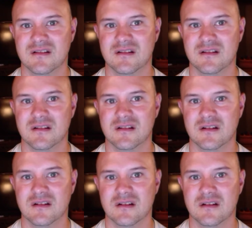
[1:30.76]

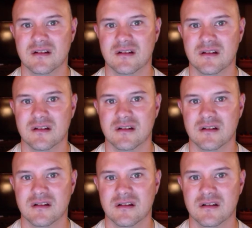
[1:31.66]

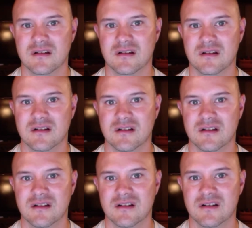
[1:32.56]

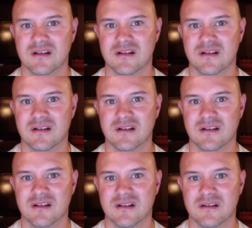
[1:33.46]

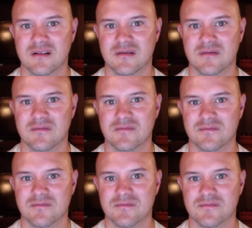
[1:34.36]

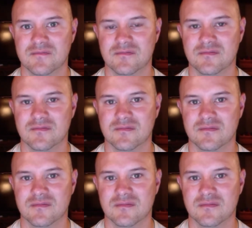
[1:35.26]
The person shown says nothing.